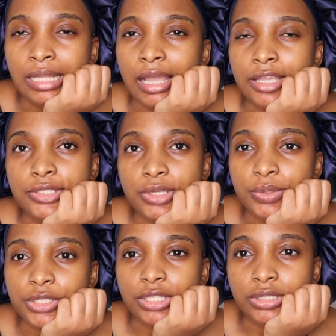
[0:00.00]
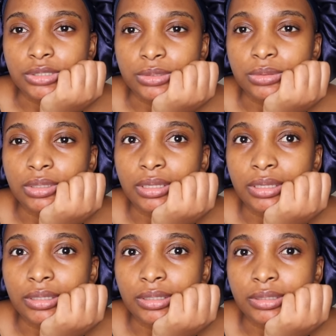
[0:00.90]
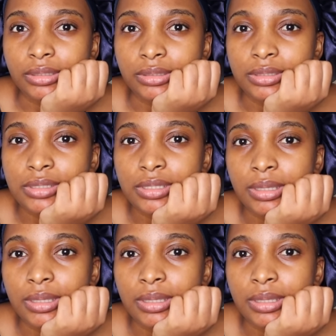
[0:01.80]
I so wish I could do that.